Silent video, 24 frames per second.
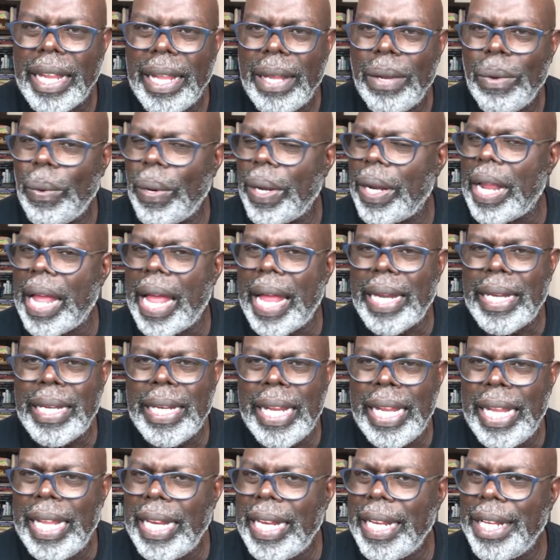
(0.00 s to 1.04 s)
When I
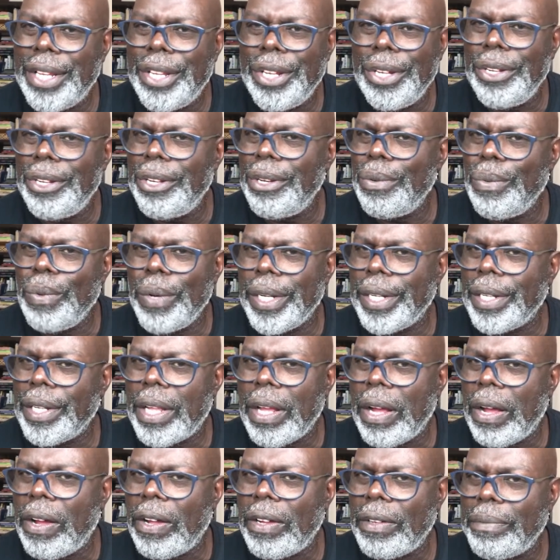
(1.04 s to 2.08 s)
needed you, you wouldn't
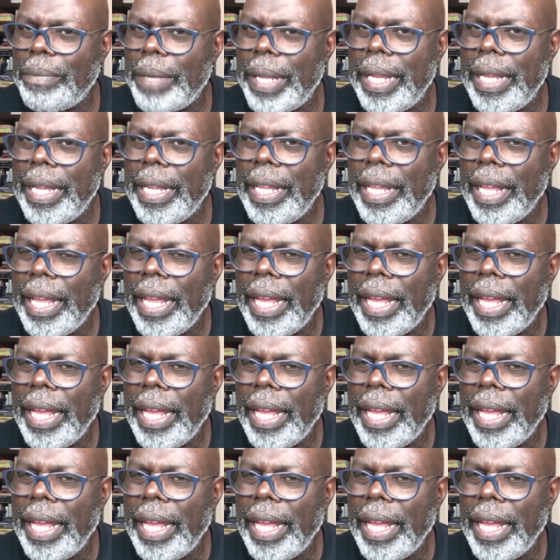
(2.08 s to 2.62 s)
call me.